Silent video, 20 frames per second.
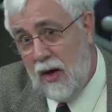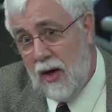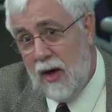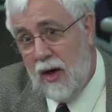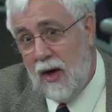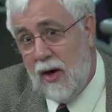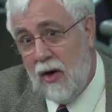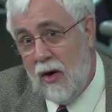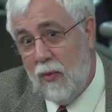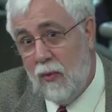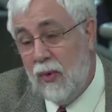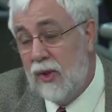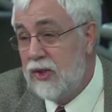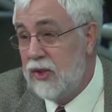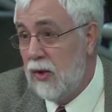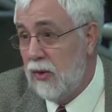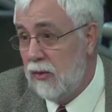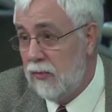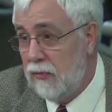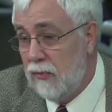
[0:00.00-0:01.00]
uh,
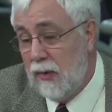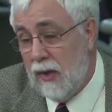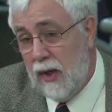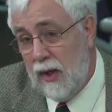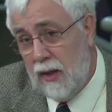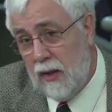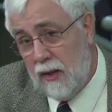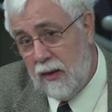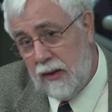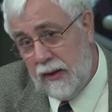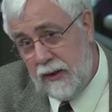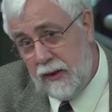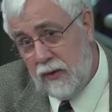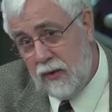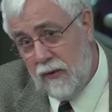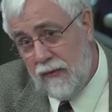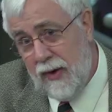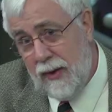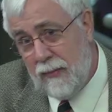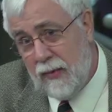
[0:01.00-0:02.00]
which are uh, in
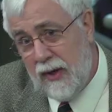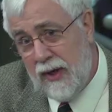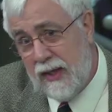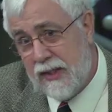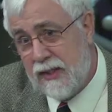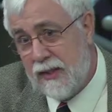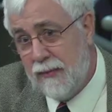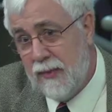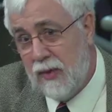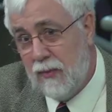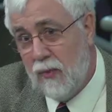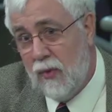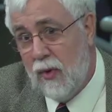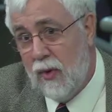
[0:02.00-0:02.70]
the November estimate,